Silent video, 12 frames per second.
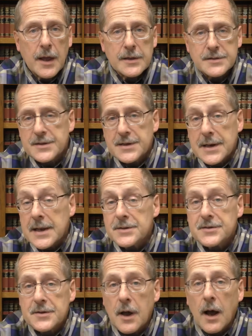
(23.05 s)
And
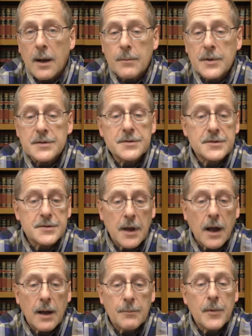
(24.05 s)
today's Psalm is
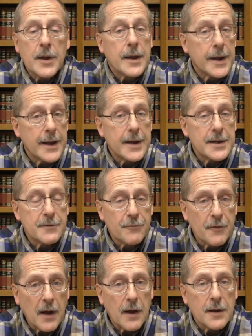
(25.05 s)
Psalm
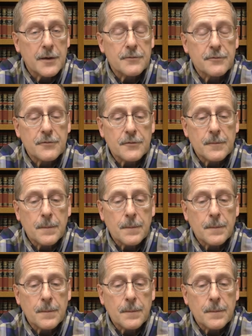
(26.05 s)
85.